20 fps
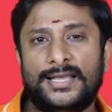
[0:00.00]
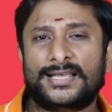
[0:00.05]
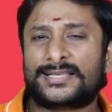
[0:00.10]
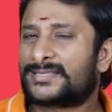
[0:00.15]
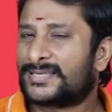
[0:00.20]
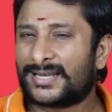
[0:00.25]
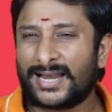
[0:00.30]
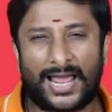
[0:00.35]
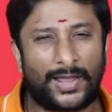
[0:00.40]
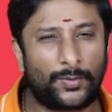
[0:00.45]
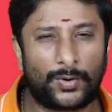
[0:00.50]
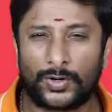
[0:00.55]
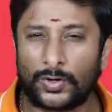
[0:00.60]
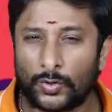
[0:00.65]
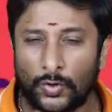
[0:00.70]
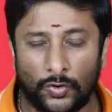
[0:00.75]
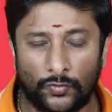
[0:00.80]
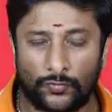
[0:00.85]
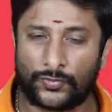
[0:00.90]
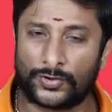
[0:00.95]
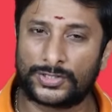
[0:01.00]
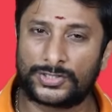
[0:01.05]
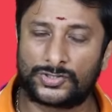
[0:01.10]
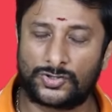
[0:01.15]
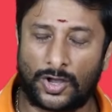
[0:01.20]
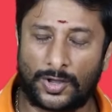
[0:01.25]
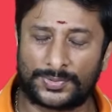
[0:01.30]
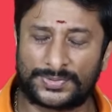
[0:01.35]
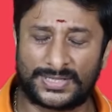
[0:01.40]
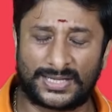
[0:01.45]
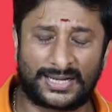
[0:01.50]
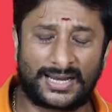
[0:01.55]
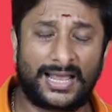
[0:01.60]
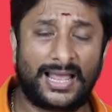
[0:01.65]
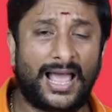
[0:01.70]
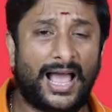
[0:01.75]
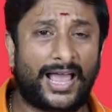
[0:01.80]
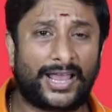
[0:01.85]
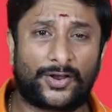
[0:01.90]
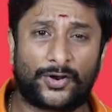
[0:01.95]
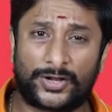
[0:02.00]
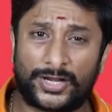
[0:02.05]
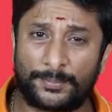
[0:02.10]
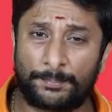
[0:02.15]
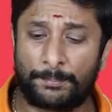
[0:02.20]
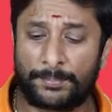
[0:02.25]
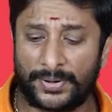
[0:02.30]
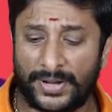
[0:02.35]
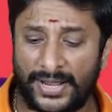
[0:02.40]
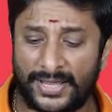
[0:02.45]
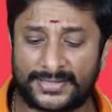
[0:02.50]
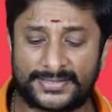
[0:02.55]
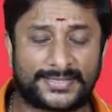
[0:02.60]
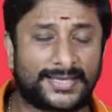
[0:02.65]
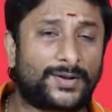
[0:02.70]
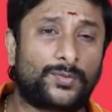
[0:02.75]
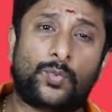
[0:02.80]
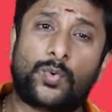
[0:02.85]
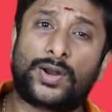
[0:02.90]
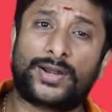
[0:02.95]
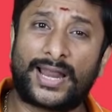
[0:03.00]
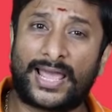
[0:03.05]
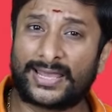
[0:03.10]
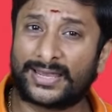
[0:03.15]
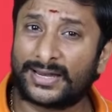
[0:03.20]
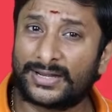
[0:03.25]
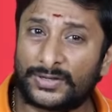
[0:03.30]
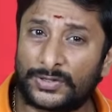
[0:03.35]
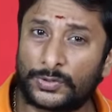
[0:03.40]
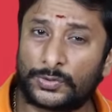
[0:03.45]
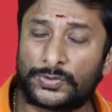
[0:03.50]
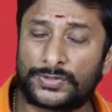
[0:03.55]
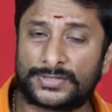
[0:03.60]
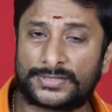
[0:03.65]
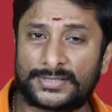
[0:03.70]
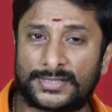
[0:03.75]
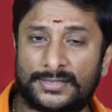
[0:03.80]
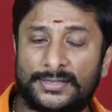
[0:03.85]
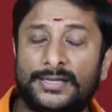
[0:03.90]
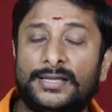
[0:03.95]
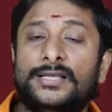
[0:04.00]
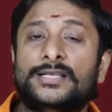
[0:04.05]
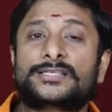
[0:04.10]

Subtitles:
Sir, I want to go for a job, sir. I got a break, sir. What I can do is, sir.